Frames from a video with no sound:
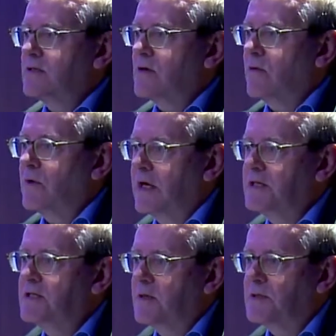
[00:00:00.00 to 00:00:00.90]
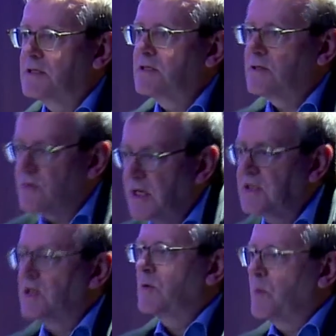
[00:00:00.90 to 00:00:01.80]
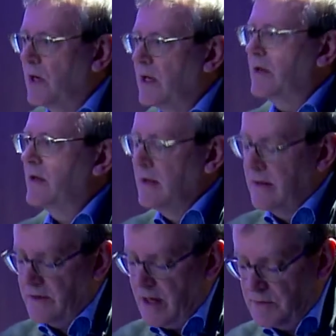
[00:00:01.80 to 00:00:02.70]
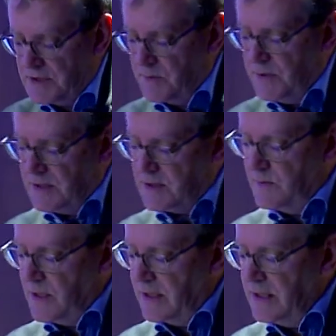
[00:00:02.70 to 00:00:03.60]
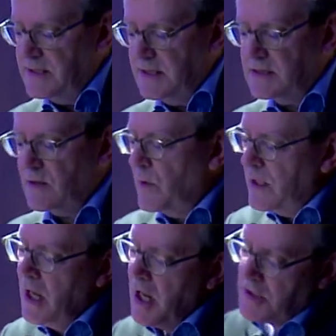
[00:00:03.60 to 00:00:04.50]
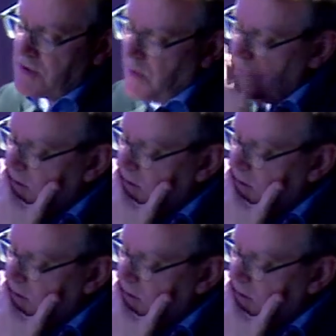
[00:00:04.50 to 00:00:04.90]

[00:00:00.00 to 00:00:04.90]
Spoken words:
So a relationship is structured by that which appears to be uneasy. So when the